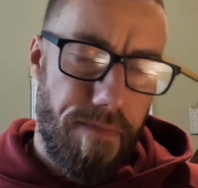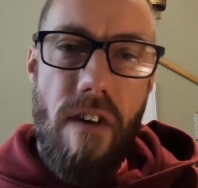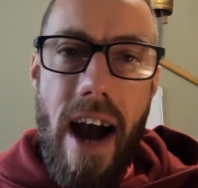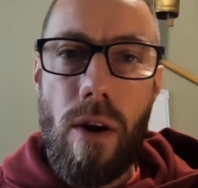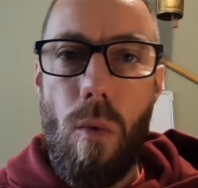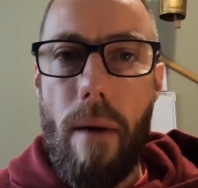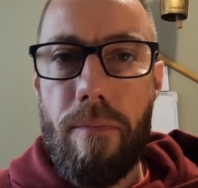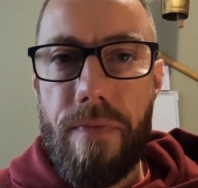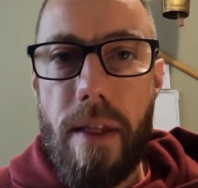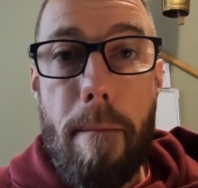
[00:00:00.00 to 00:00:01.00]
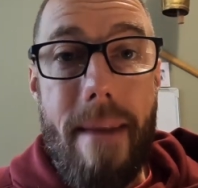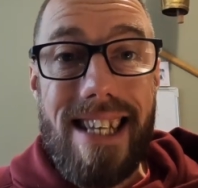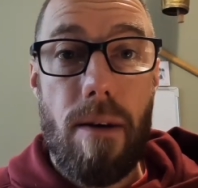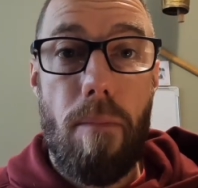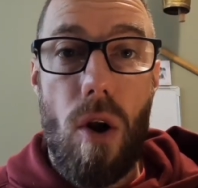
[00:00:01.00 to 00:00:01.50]
Final one, the
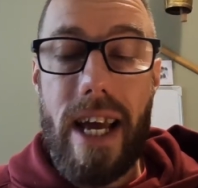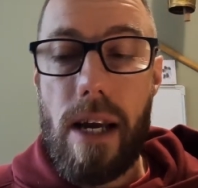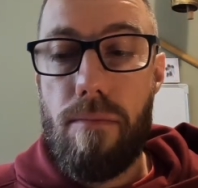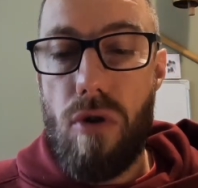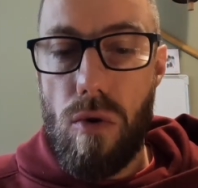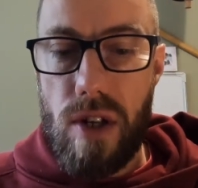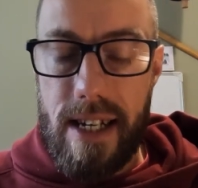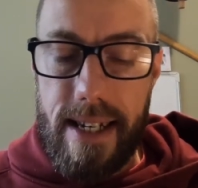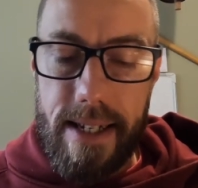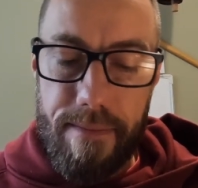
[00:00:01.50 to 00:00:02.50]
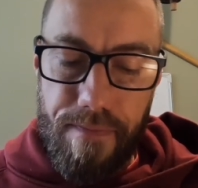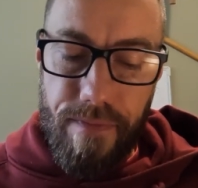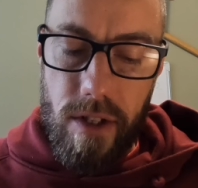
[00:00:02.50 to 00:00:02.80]
metabolic processes.